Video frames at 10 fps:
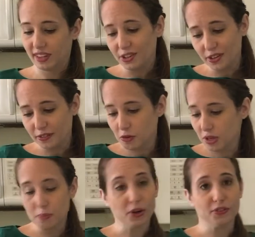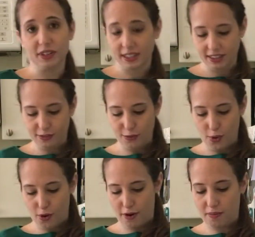They don't have to be perfectly
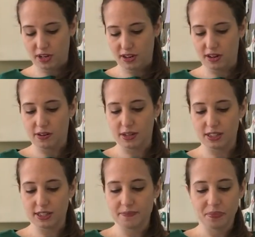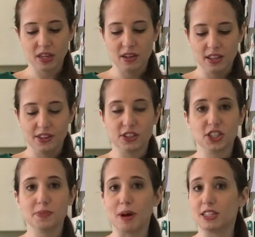formed, you know, it's, they're
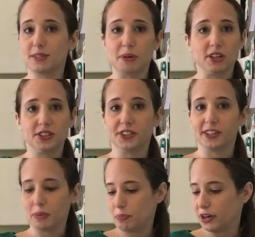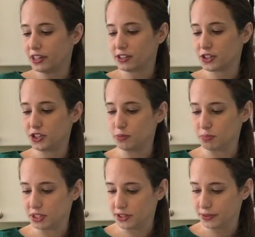just matzo balls. They're gonna be part of your
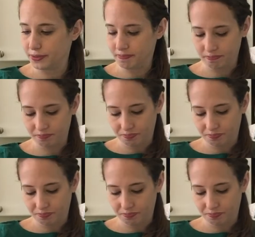soup soon.